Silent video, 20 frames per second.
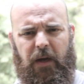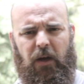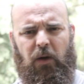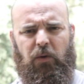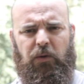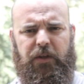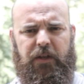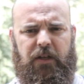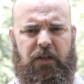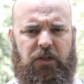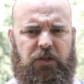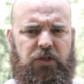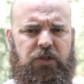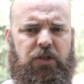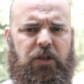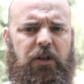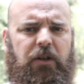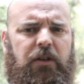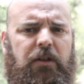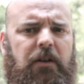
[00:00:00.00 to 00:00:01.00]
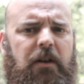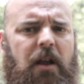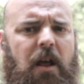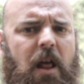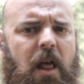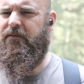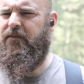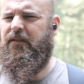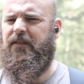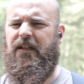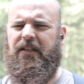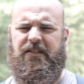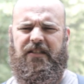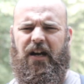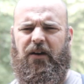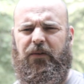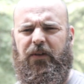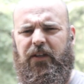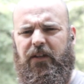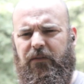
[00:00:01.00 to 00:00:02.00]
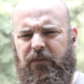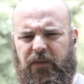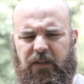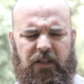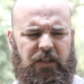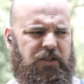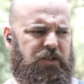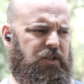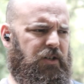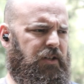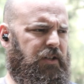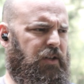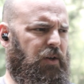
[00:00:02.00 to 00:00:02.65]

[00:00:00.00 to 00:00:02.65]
my only concern, and it's not really even a concern,